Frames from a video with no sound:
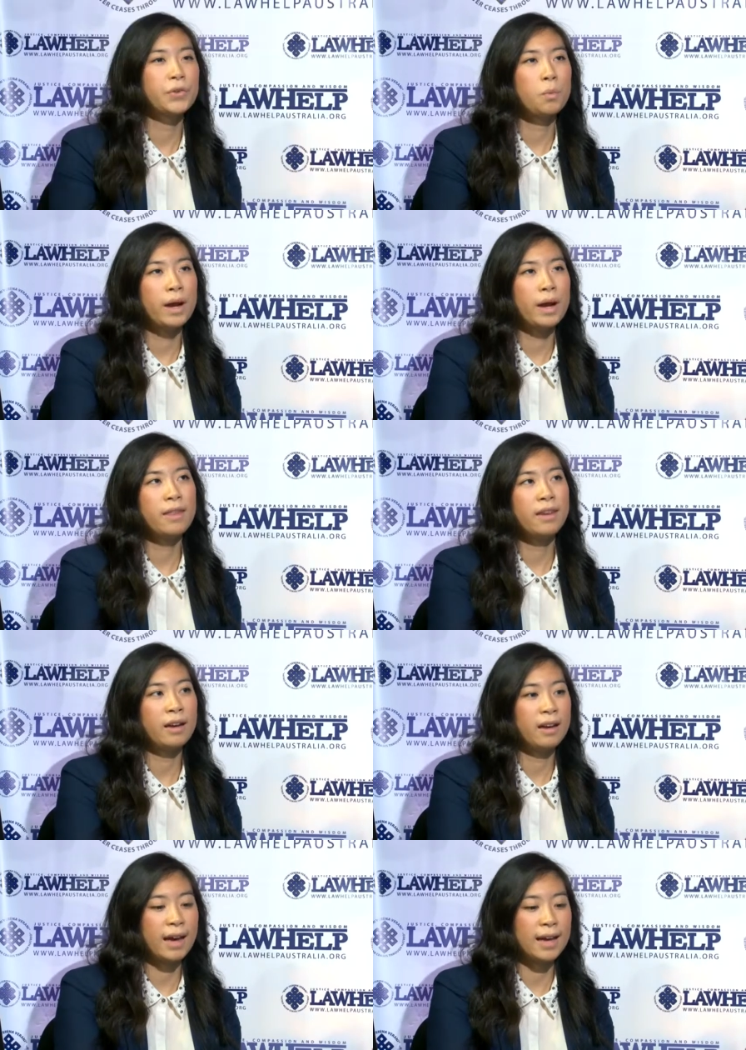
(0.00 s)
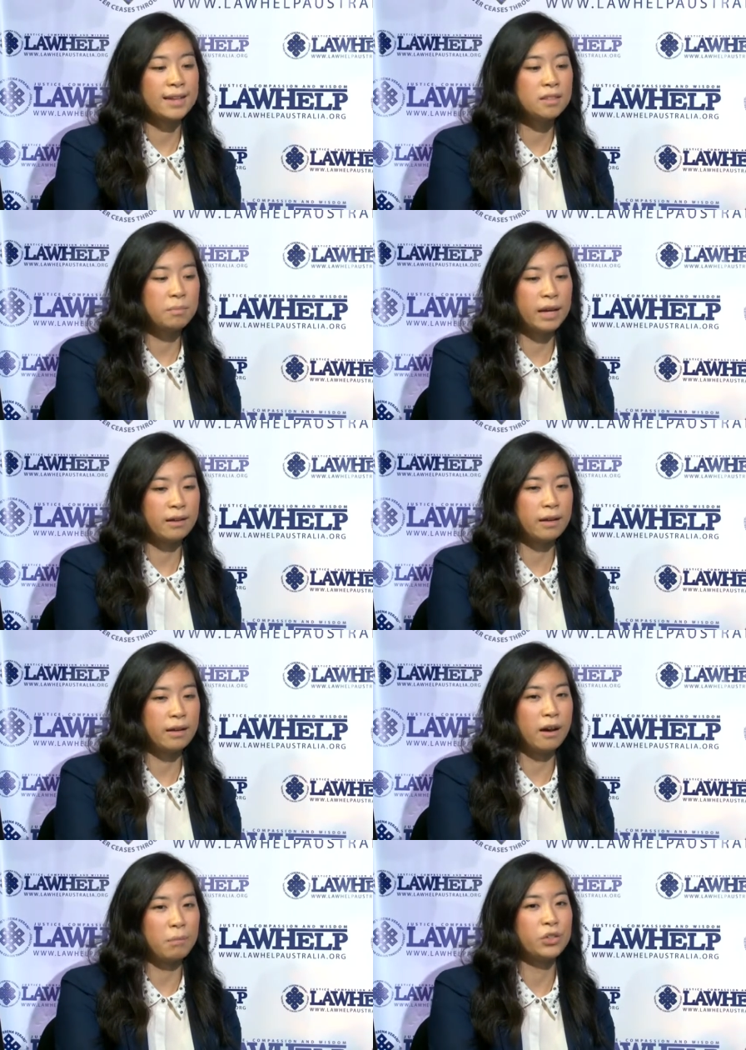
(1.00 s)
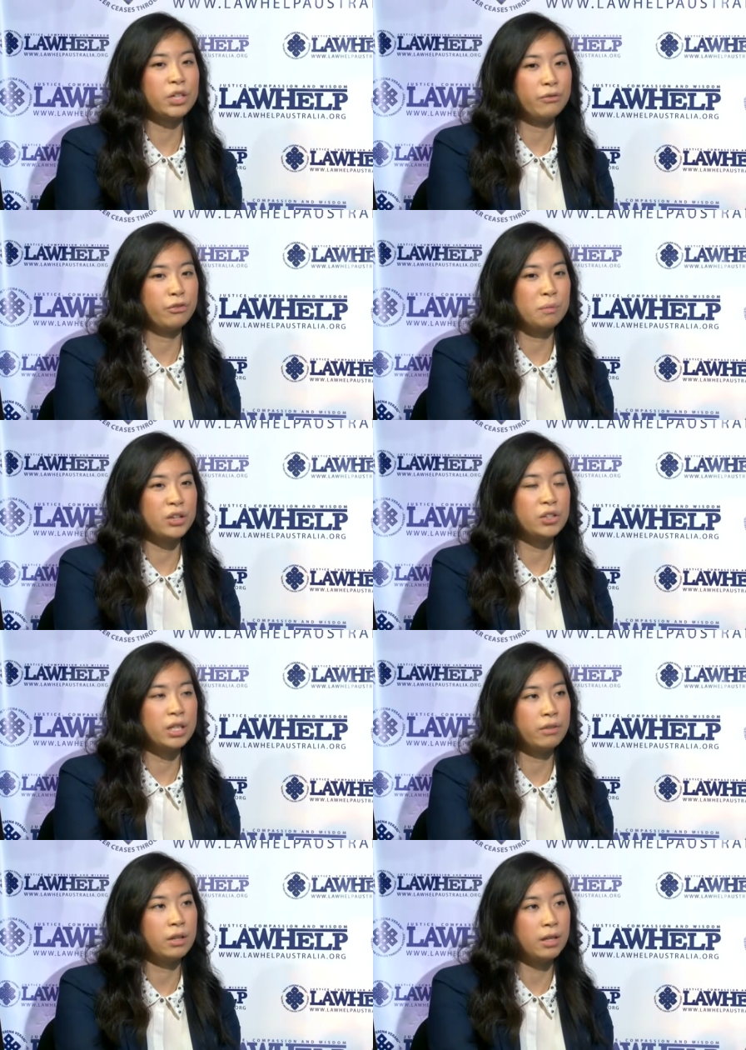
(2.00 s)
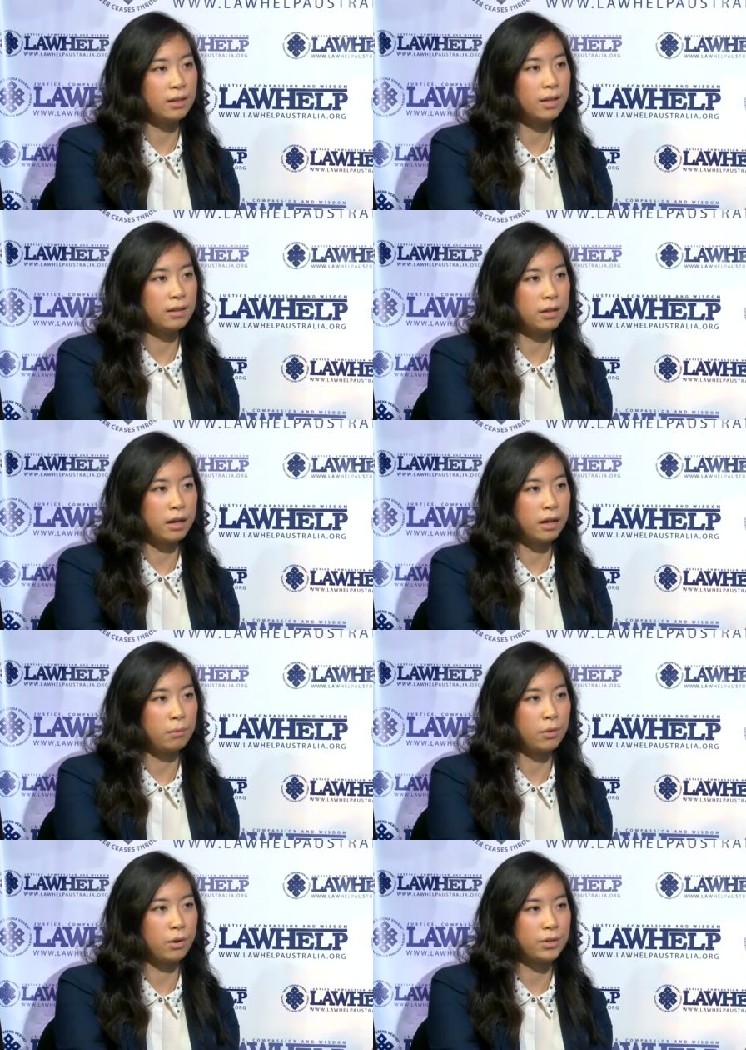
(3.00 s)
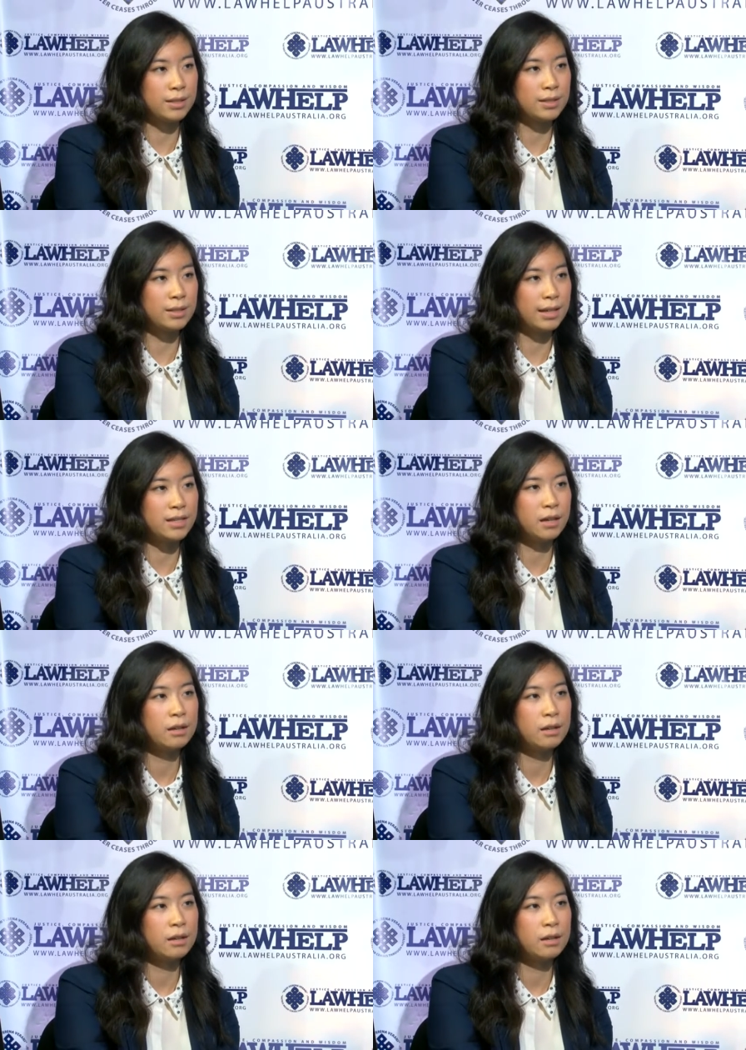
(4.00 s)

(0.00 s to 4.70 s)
where there hasn't been much information given in that notice letter,